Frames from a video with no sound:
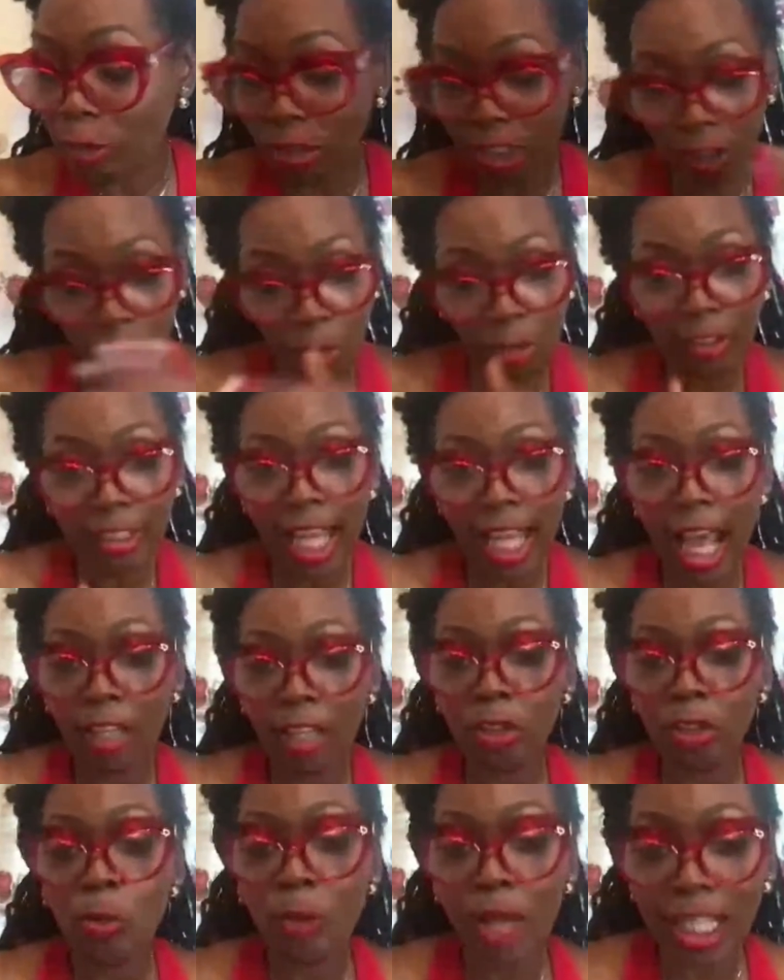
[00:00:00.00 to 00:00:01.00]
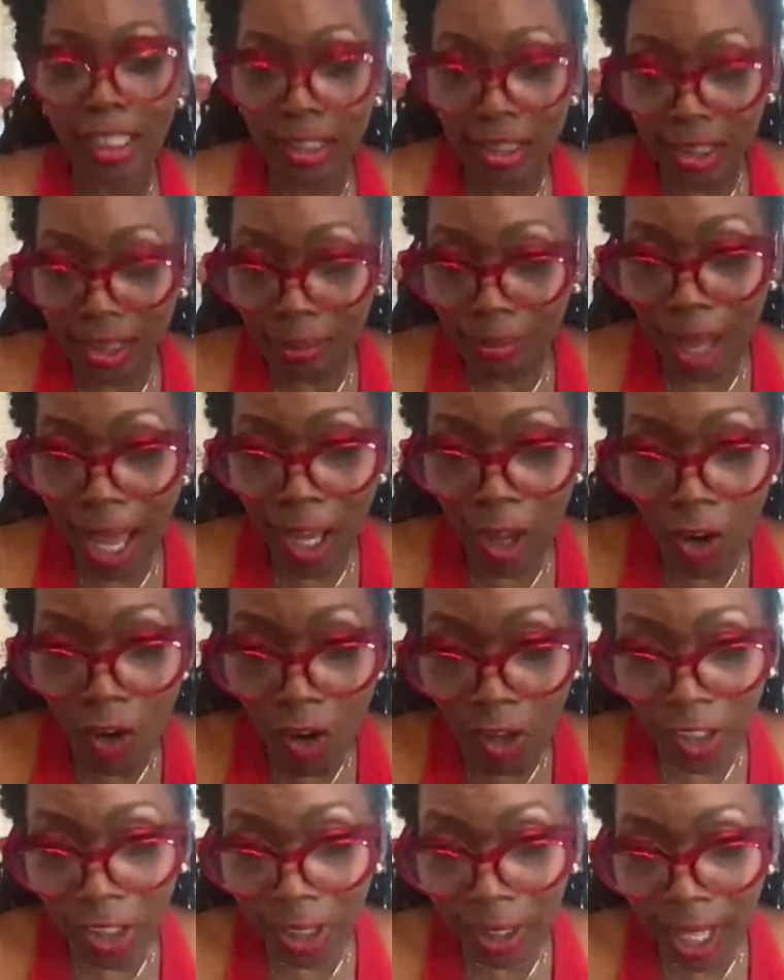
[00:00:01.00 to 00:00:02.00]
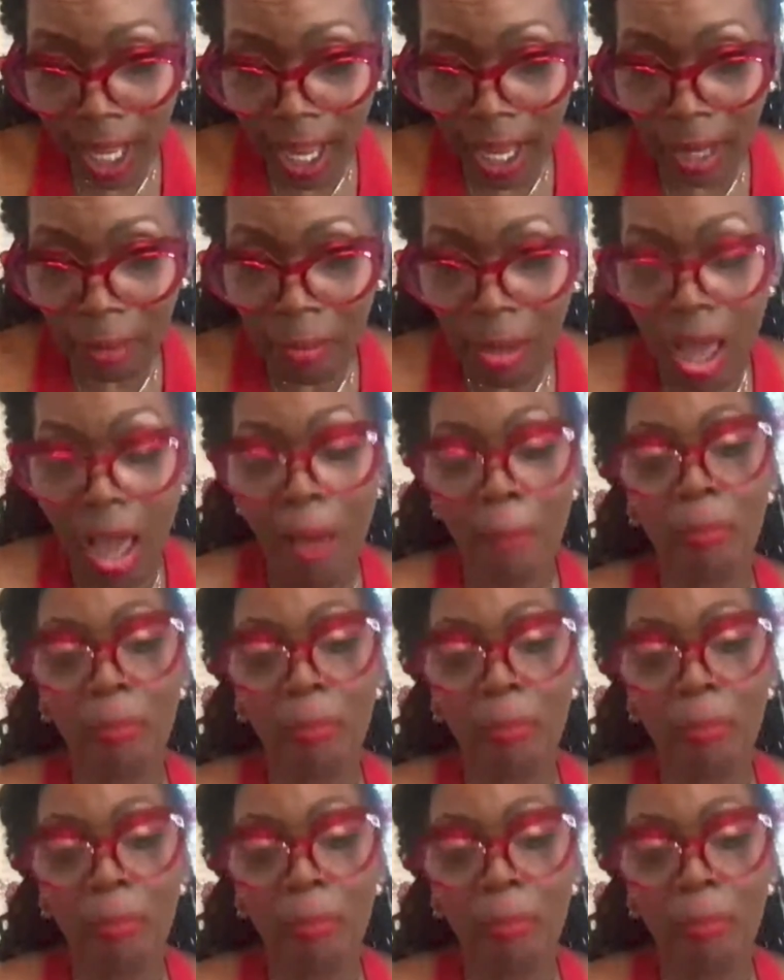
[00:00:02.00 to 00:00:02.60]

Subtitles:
You sit on down. You wait till somebody call your name.